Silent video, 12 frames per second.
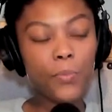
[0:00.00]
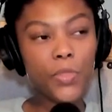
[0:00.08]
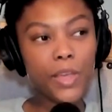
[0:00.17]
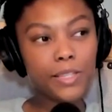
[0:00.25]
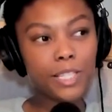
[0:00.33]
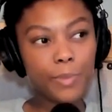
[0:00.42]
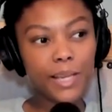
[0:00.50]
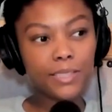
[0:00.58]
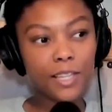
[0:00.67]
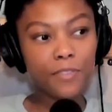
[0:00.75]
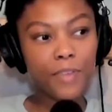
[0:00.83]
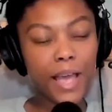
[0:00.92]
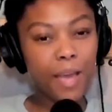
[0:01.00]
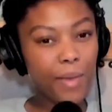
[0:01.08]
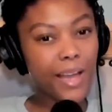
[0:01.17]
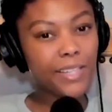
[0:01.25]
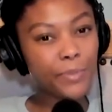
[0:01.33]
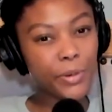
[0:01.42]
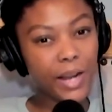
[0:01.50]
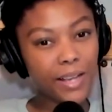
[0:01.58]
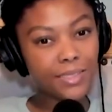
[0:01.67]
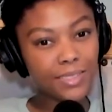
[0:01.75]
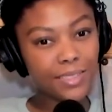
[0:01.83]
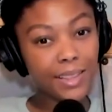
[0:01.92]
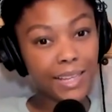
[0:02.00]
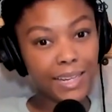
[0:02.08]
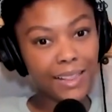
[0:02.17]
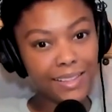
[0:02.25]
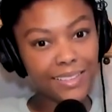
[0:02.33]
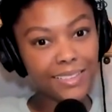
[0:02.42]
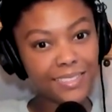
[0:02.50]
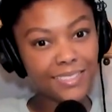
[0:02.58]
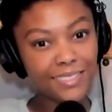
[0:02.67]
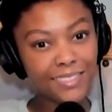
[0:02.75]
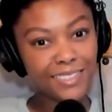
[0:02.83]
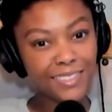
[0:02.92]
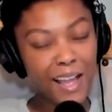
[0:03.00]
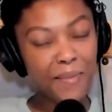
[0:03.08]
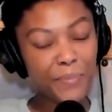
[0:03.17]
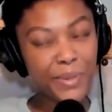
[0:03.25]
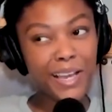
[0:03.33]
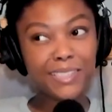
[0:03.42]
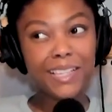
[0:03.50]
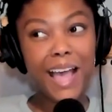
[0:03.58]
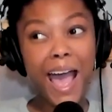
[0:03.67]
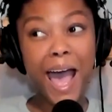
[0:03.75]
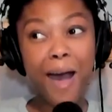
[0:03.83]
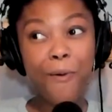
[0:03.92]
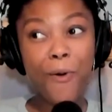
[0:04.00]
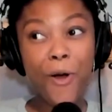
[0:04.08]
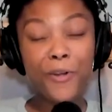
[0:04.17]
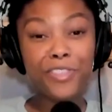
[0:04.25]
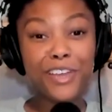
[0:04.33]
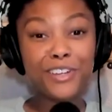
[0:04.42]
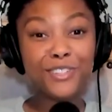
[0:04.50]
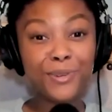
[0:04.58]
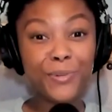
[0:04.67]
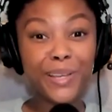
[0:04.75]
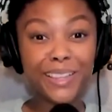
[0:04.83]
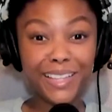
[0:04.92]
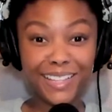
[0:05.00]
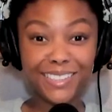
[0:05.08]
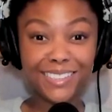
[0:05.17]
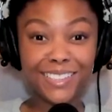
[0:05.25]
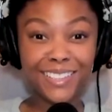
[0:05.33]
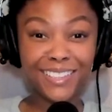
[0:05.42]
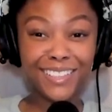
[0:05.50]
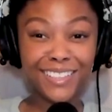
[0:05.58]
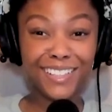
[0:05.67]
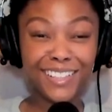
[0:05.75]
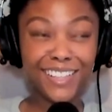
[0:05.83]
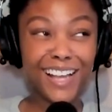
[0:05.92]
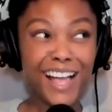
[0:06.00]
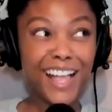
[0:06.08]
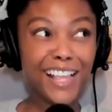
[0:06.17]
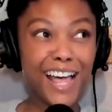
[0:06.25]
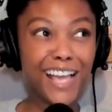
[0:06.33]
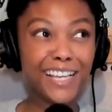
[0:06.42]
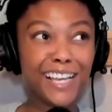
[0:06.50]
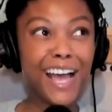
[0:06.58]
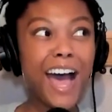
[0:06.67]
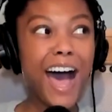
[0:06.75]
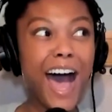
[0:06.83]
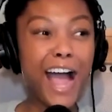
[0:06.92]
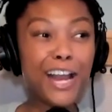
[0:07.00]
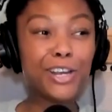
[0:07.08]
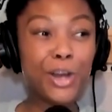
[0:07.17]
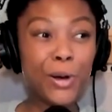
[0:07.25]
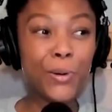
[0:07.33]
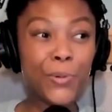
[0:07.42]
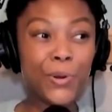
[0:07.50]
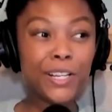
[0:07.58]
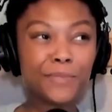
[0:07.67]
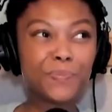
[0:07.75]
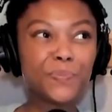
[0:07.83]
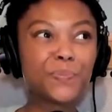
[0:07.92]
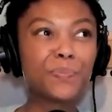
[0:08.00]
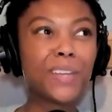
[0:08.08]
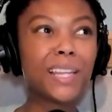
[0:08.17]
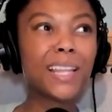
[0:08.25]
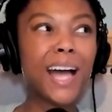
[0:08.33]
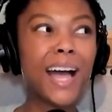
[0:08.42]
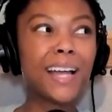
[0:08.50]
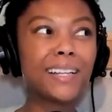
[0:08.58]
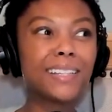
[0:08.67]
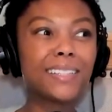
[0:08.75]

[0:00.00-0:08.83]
think to myself, am I depressed clinically? Because how are they doing this? Like, I know that